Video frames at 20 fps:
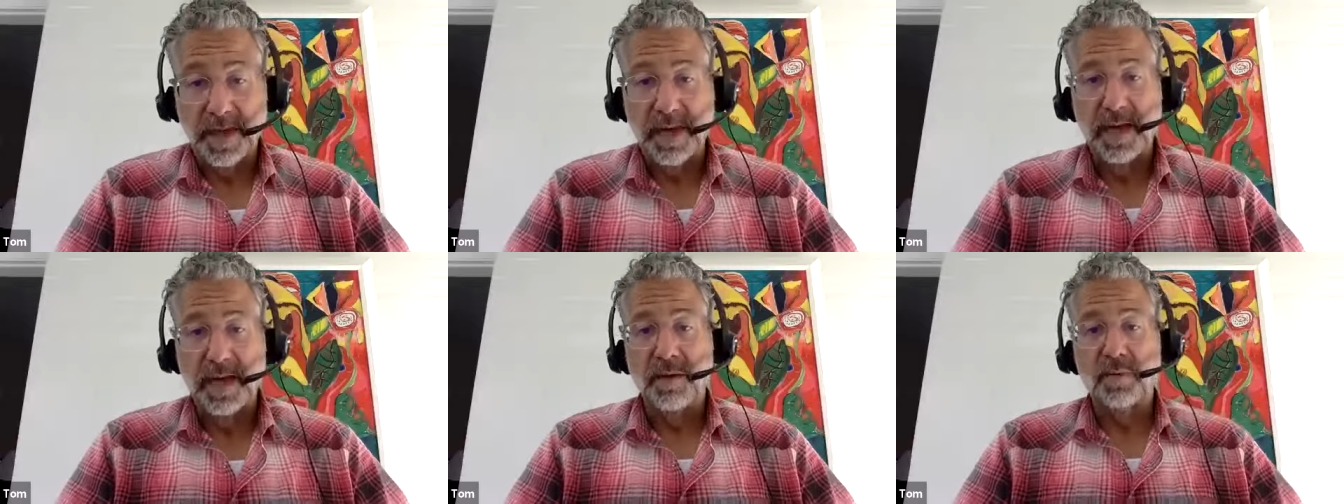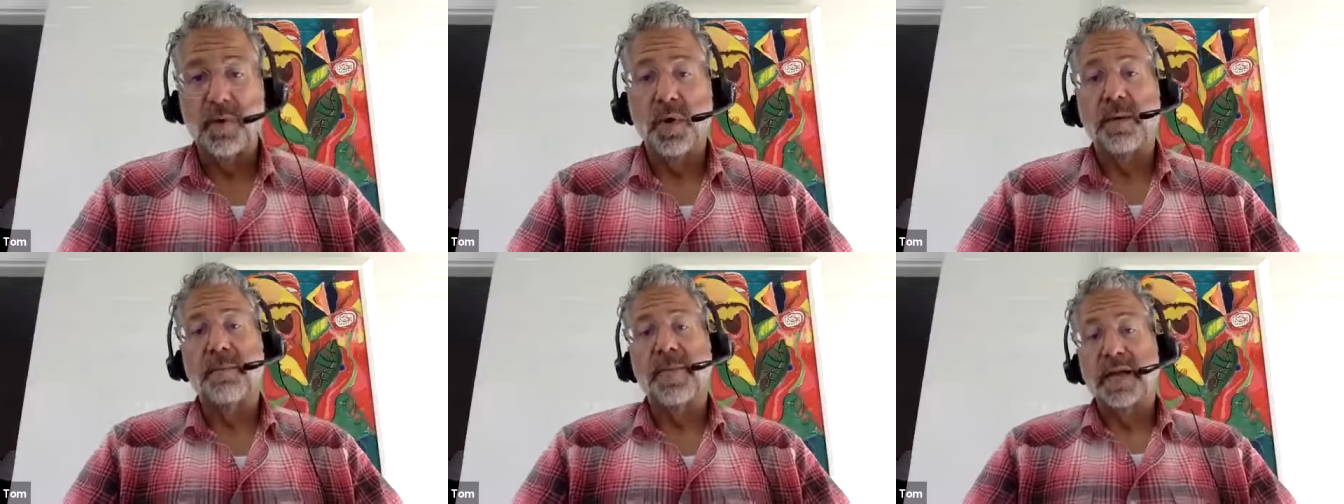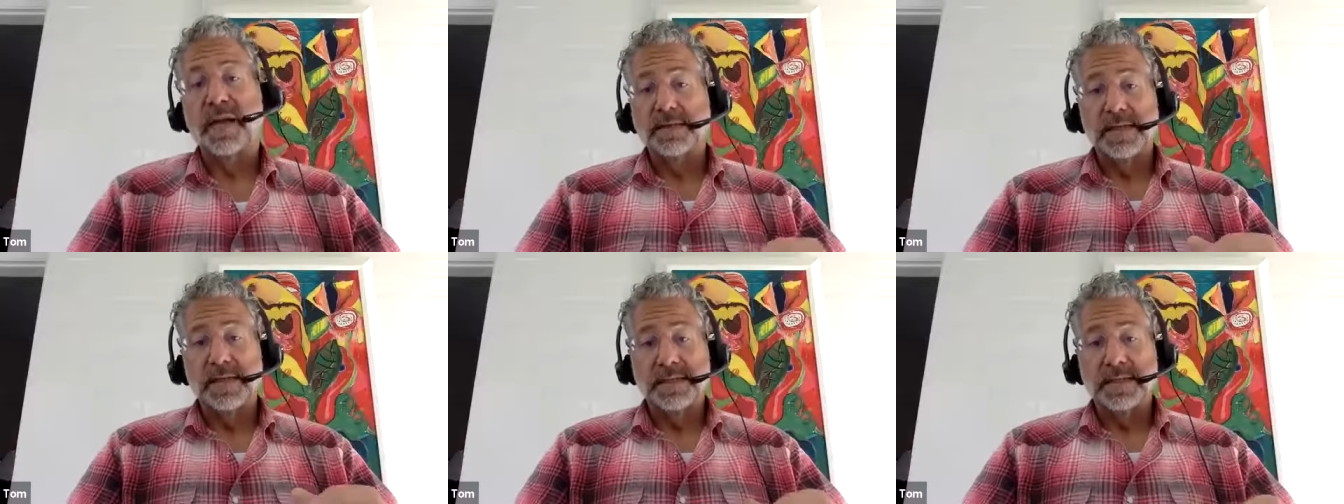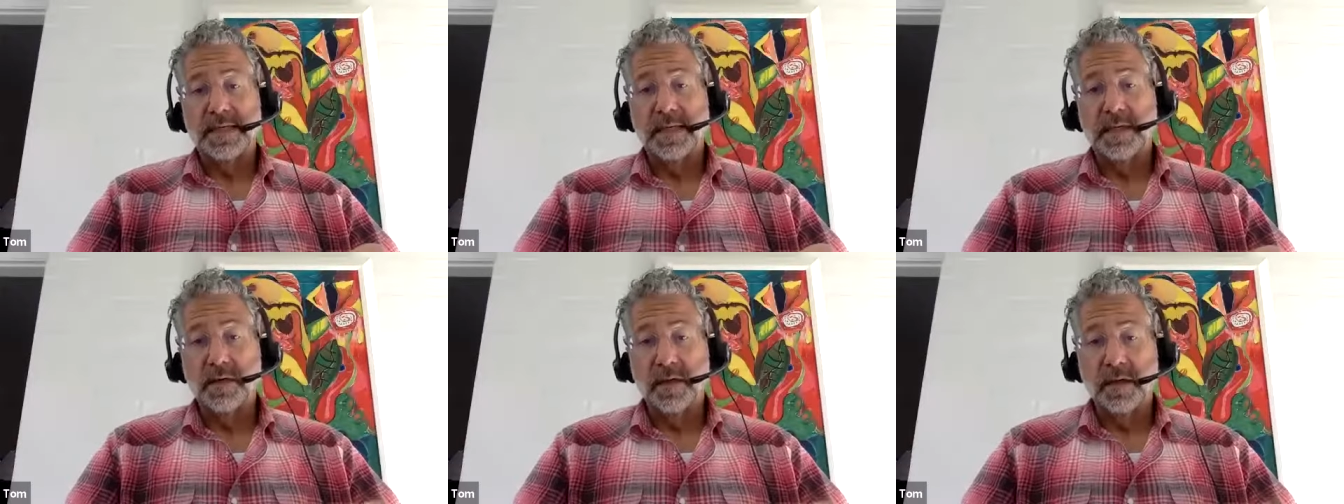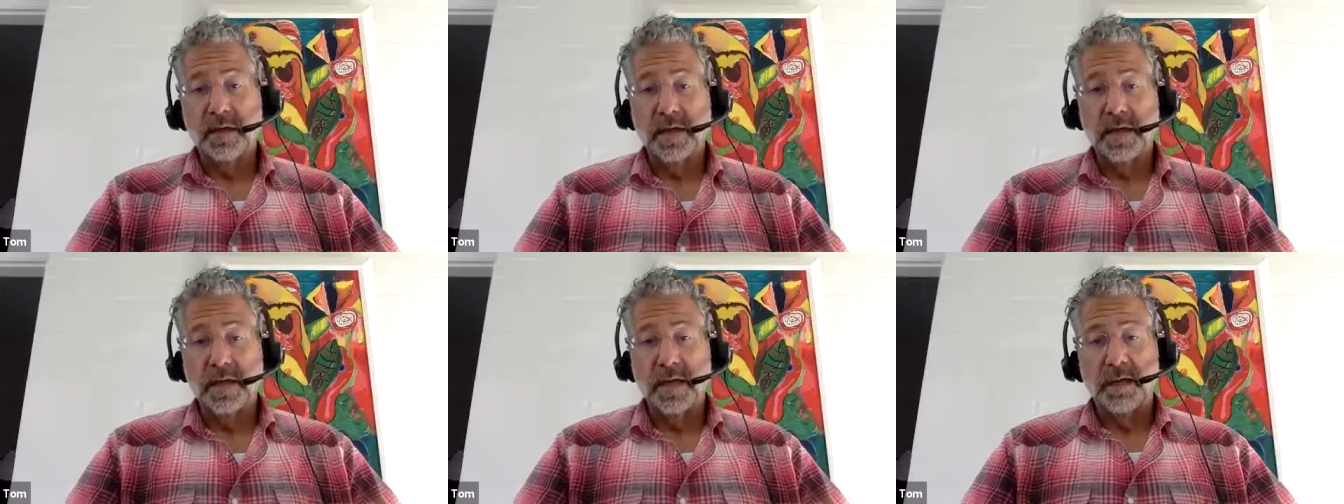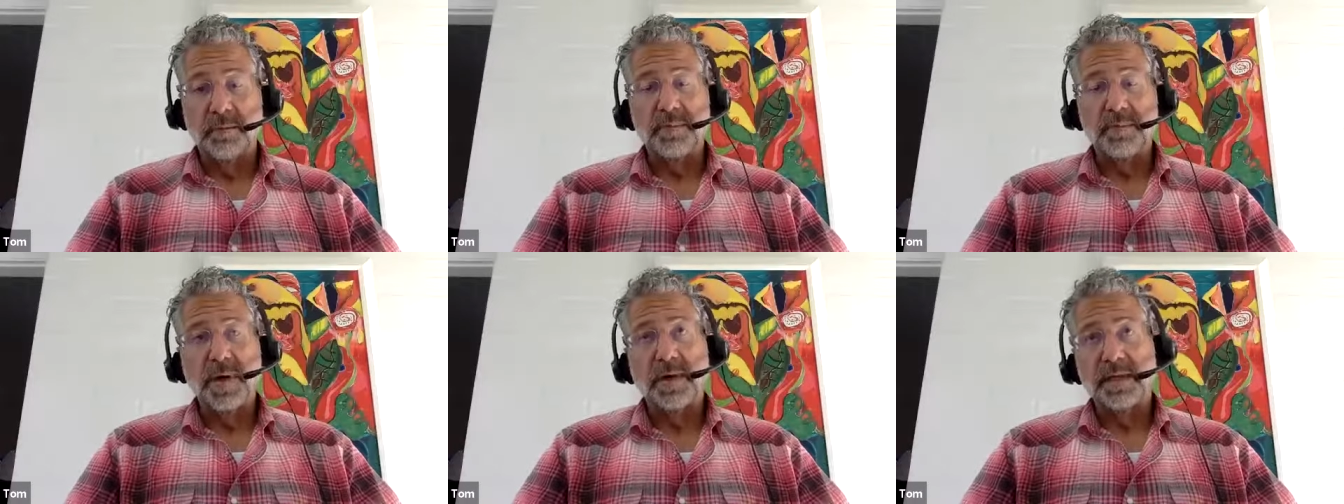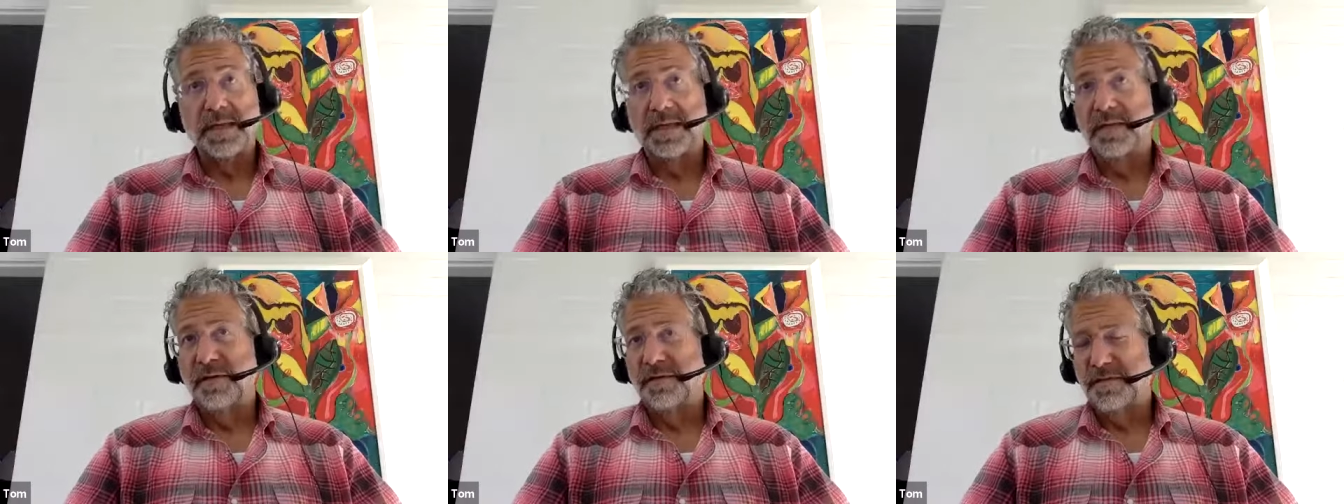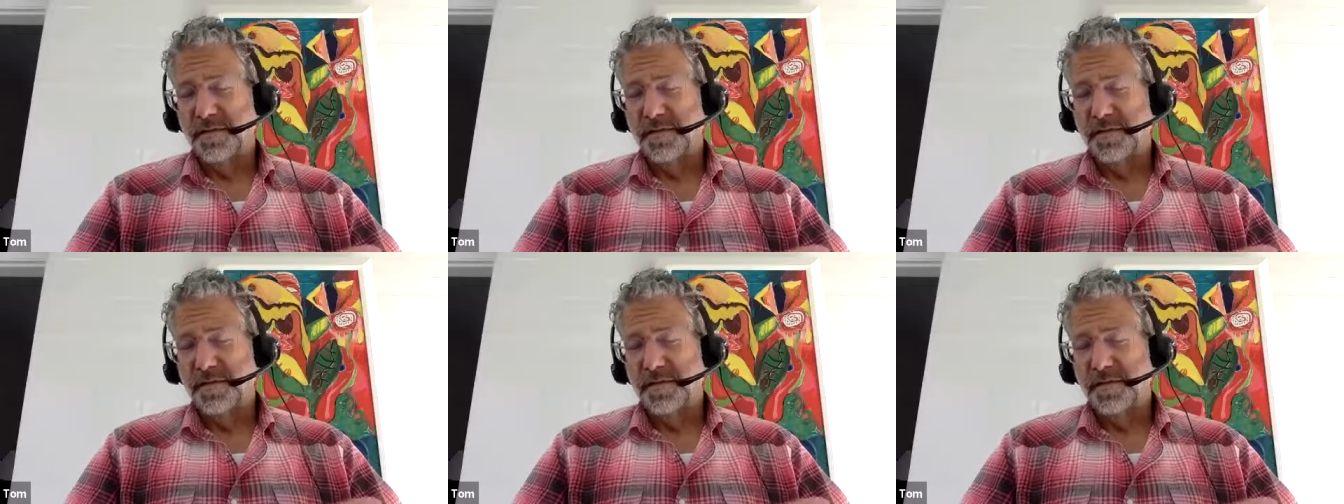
And we're about to see our uh, probably the